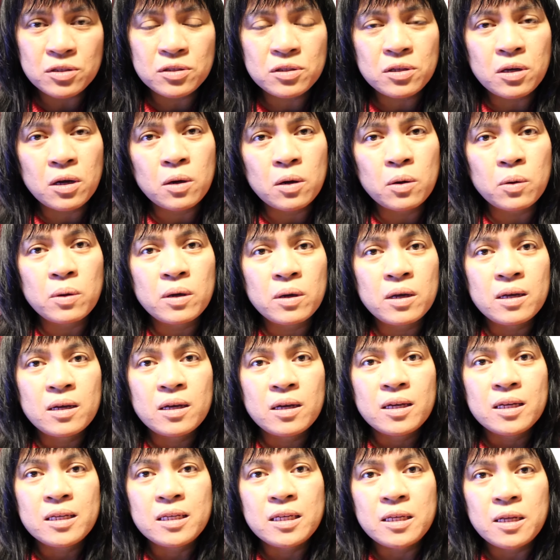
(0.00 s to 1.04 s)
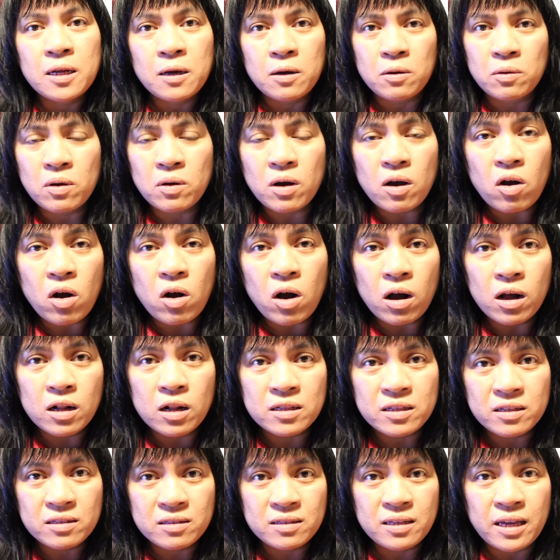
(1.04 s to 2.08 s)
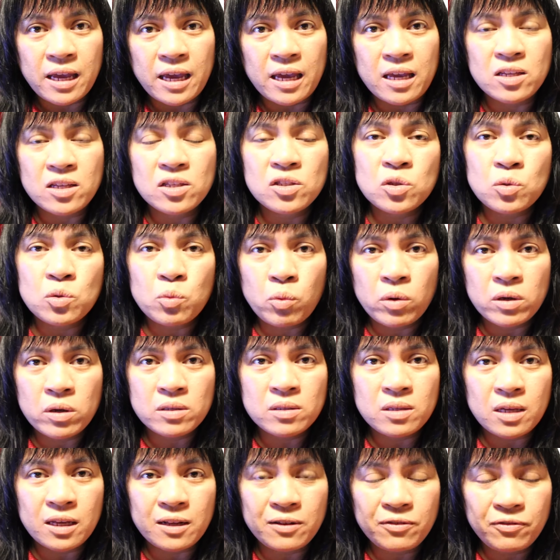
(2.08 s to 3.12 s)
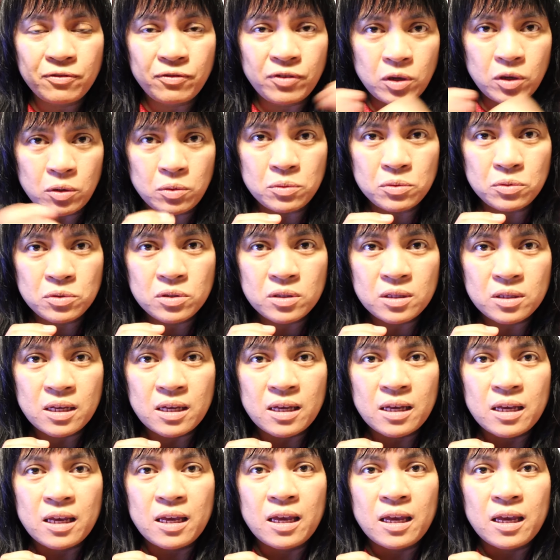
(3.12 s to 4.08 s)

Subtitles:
So, you know, all the taste was infused,